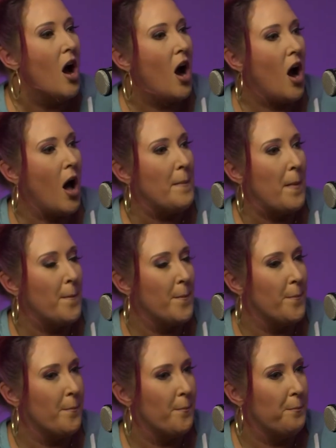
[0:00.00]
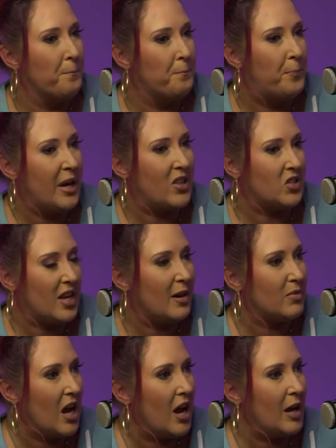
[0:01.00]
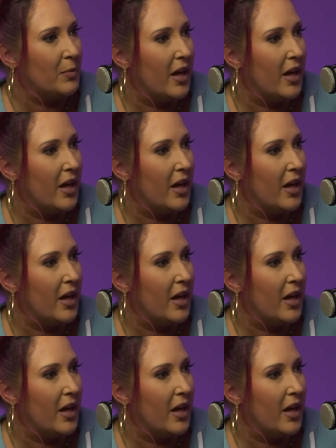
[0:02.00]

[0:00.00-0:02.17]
But at the same time,